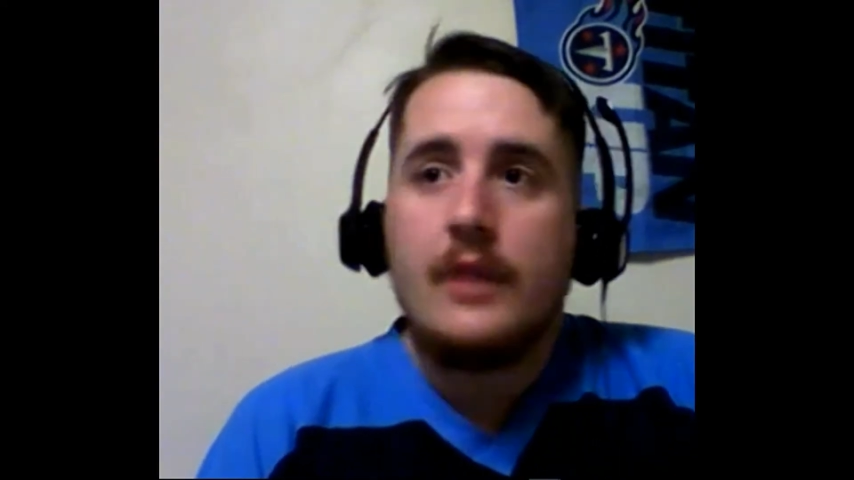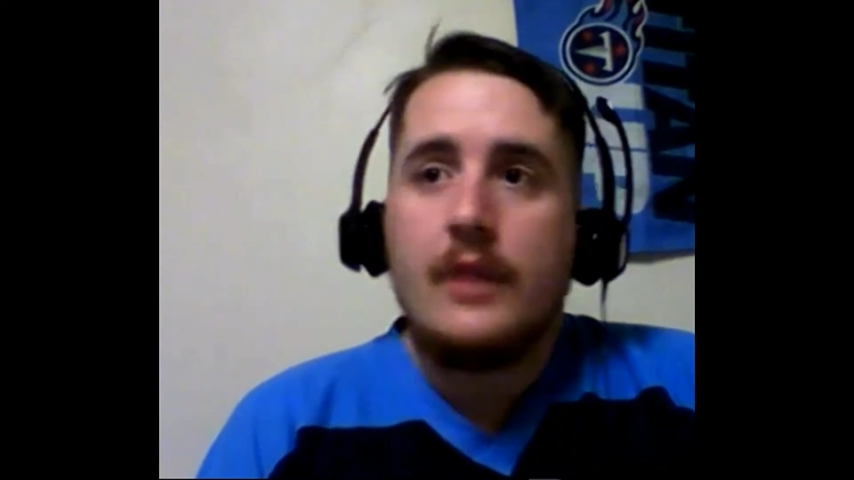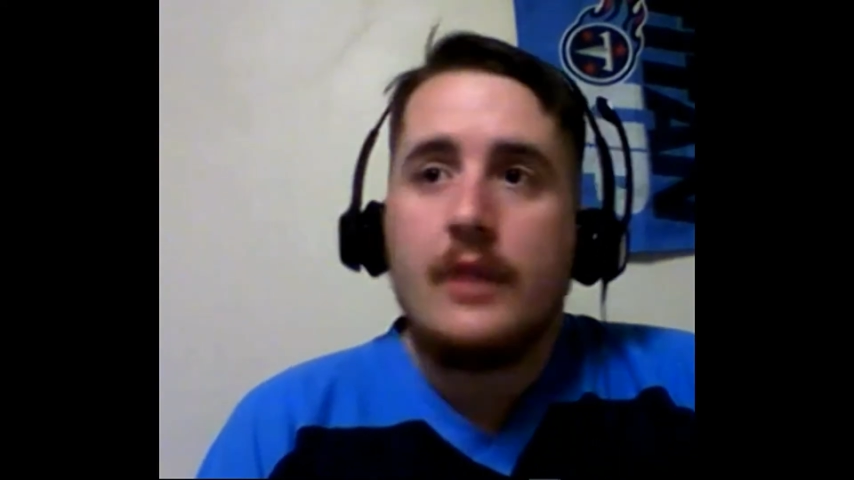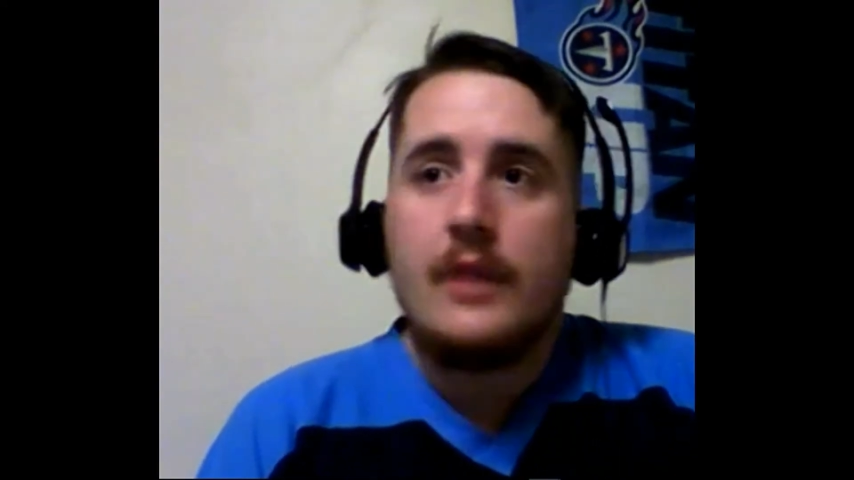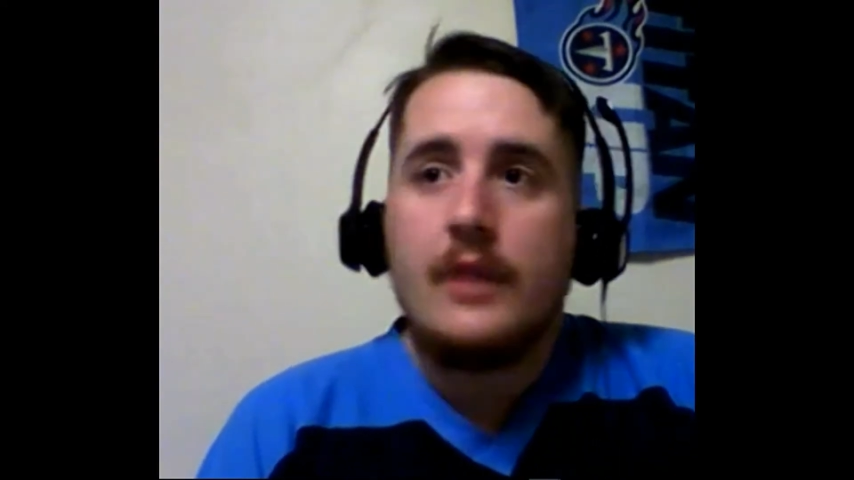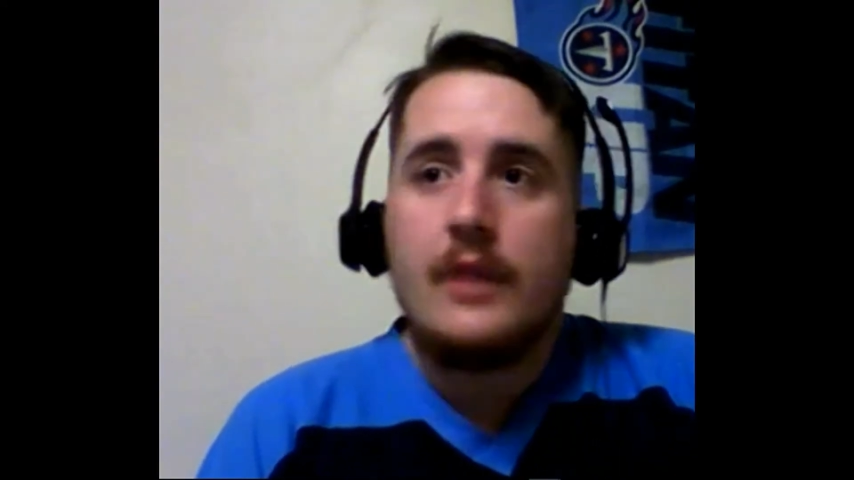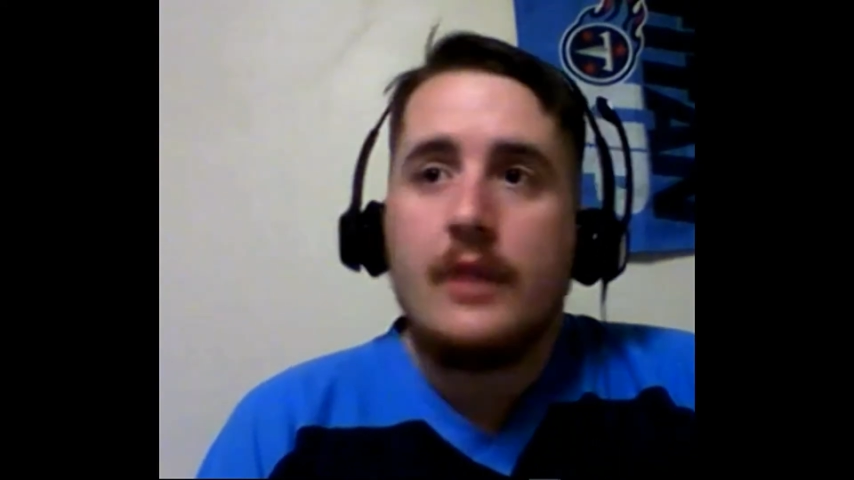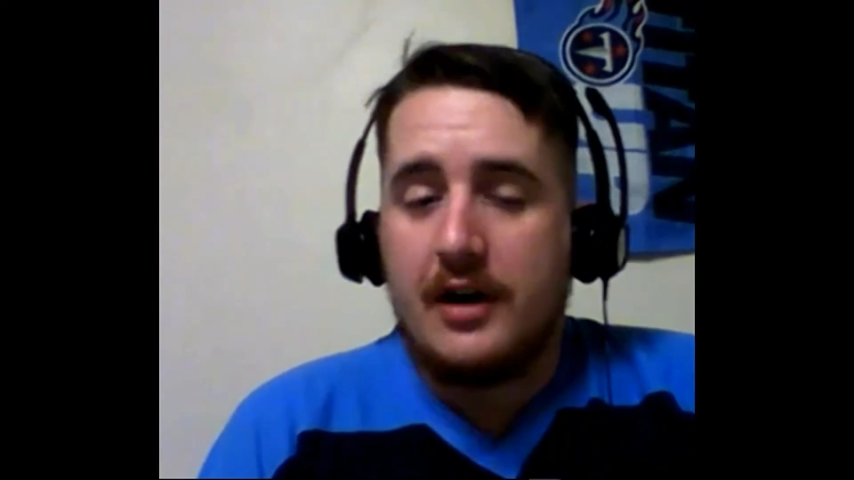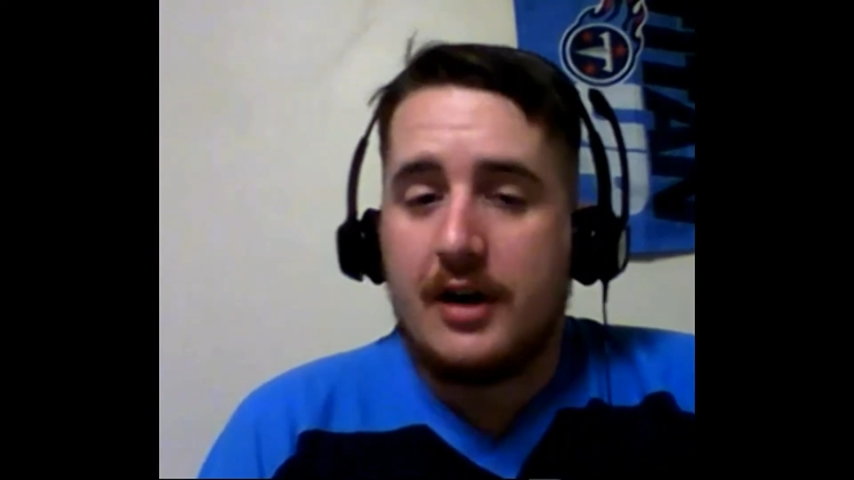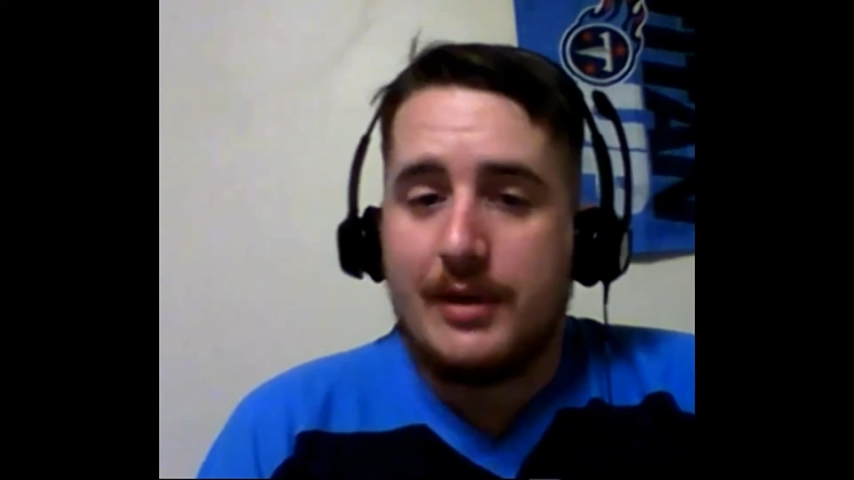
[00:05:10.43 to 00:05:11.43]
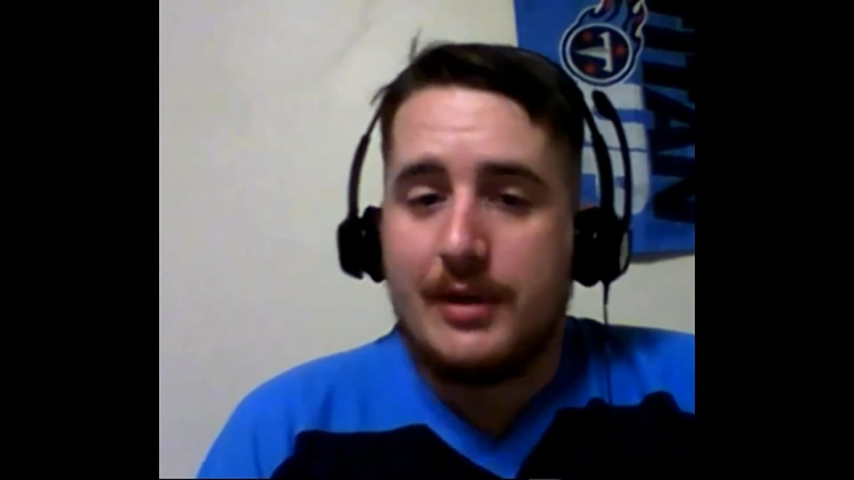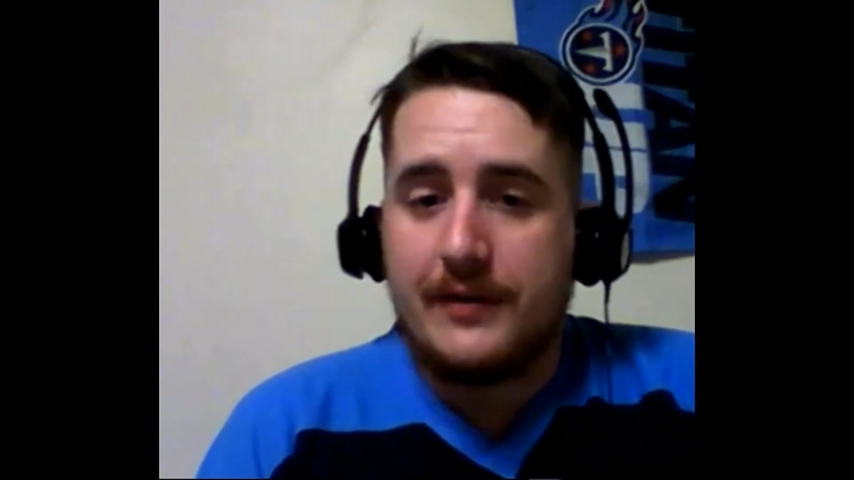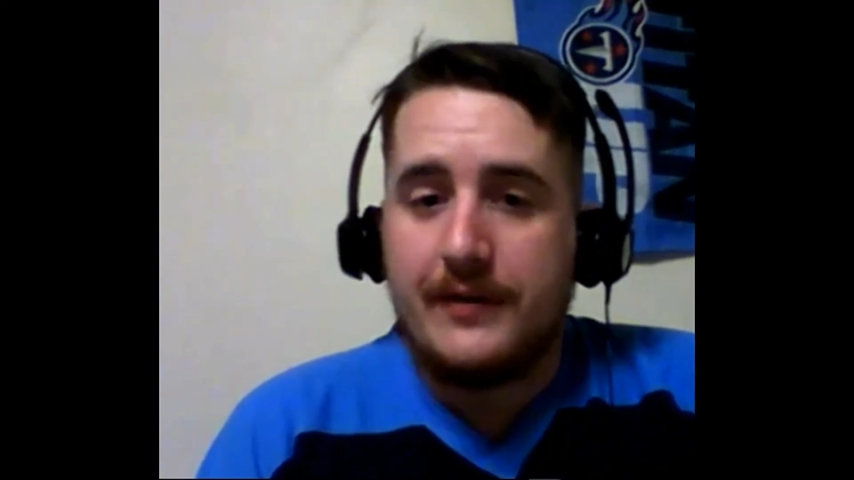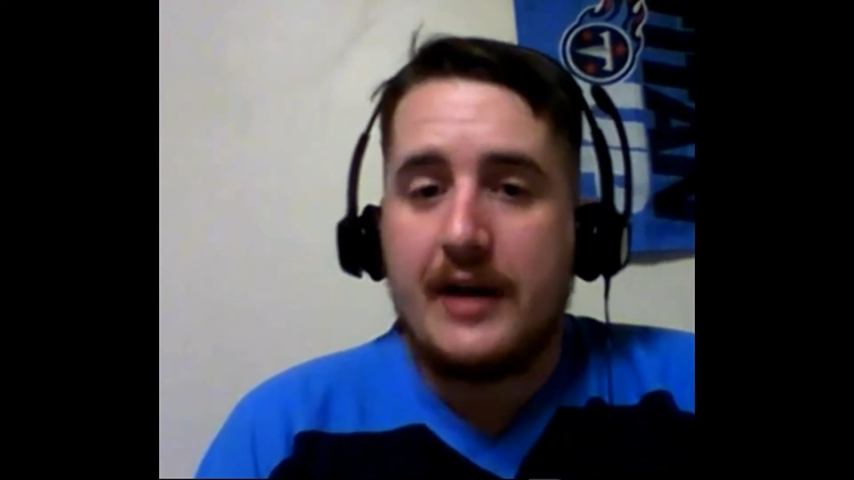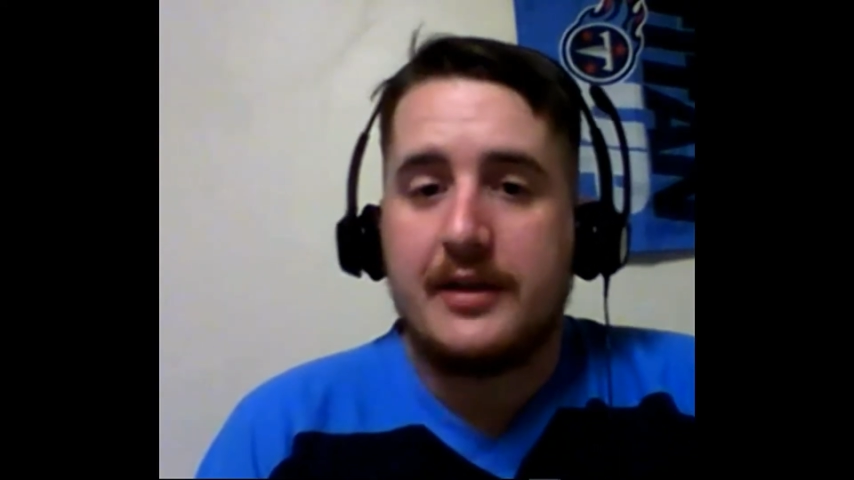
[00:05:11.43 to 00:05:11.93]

you have to talk about the fact that we